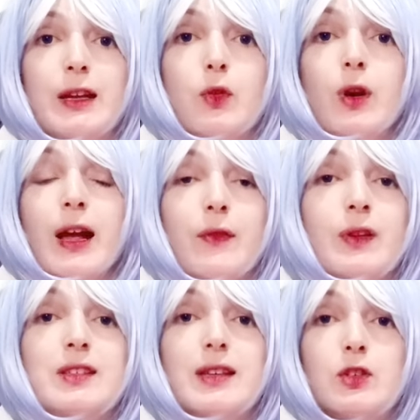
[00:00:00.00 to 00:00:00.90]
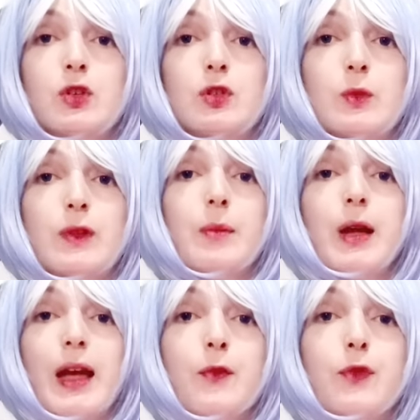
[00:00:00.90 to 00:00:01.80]
You are having sessions with them
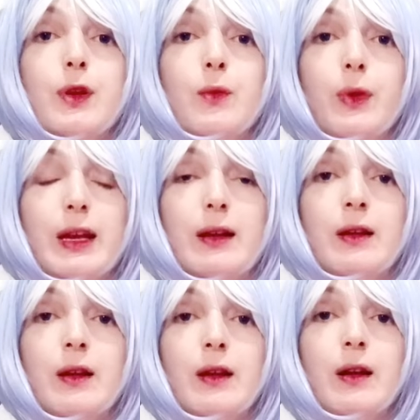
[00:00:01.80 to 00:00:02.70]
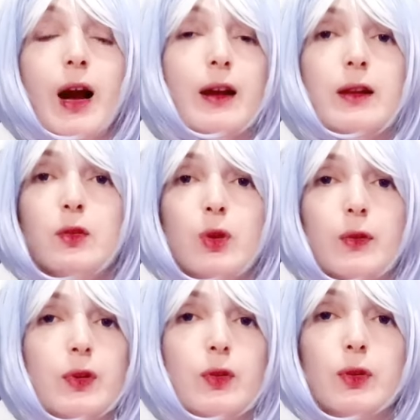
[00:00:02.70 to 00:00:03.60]
every week. Aren't you
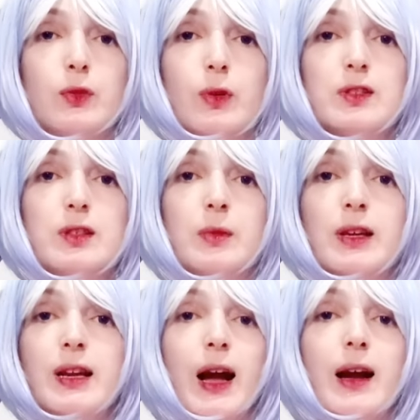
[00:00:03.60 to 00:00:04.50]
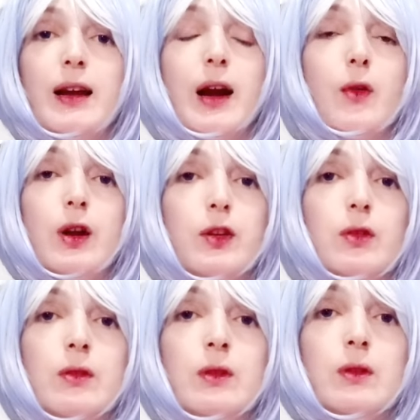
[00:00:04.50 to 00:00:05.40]
ever going to ask them like, hi, how are you?
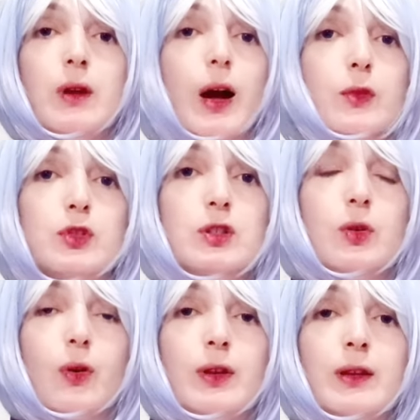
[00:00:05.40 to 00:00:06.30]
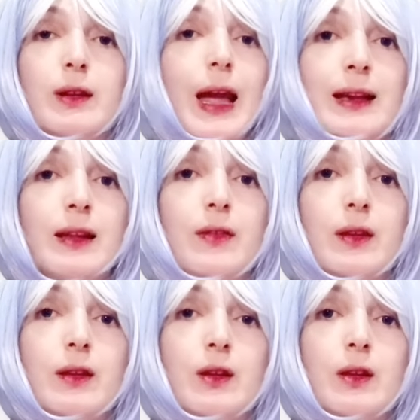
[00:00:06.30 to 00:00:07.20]
How is it going? Anything?
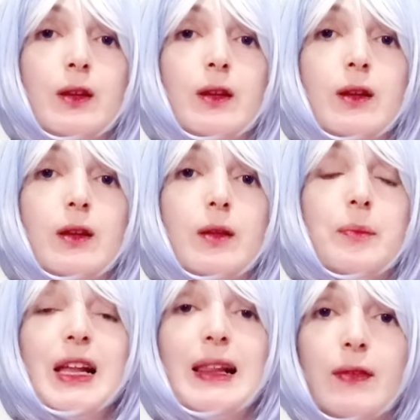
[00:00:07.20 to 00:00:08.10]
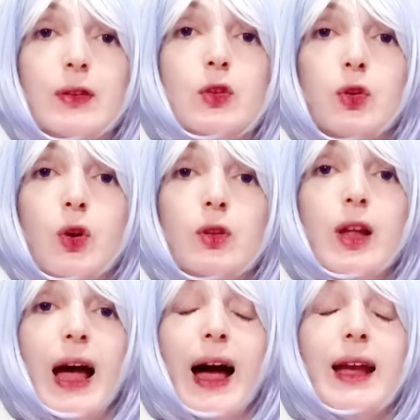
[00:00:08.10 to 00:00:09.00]
Believe it or not,
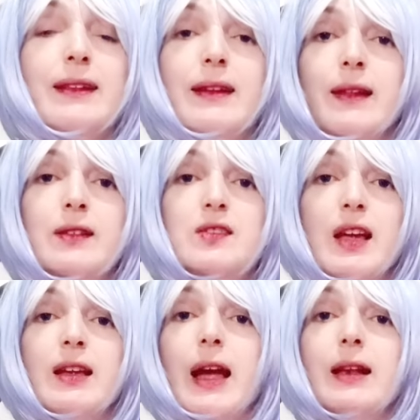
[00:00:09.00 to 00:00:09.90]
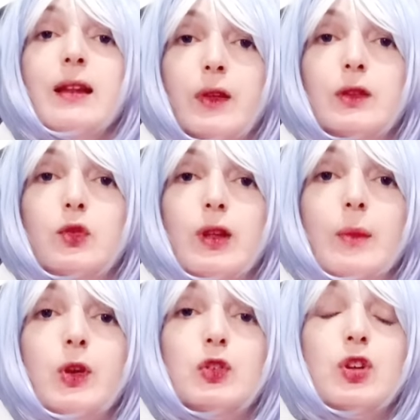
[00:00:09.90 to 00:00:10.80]
I didn't say anything to them
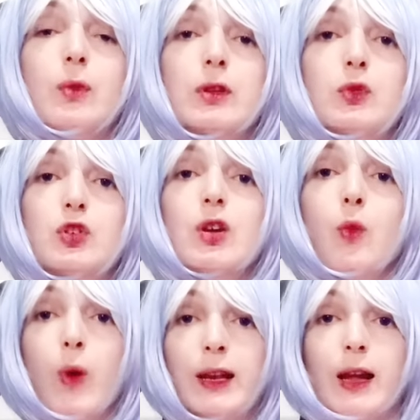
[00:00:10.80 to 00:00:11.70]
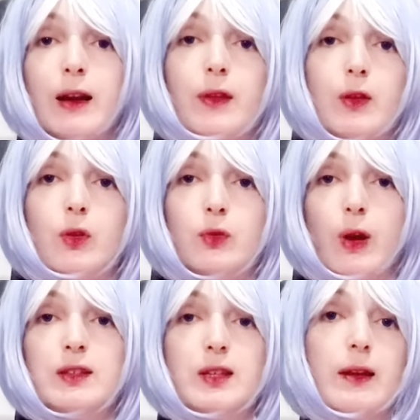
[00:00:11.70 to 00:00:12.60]
because I wanted to see, when are they going to
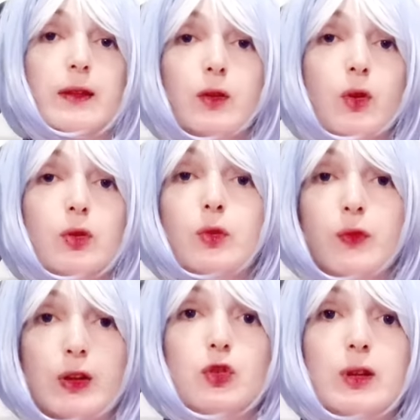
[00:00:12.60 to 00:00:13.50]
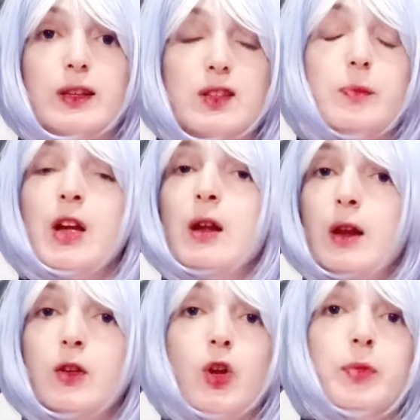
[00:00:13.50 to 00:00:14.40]
ask? Are they going to eventually catch up?
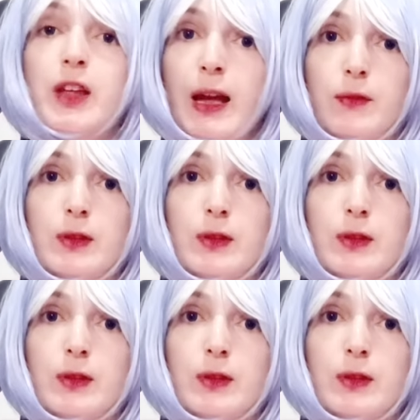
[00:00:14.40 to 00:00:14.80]
Nope, they haven't.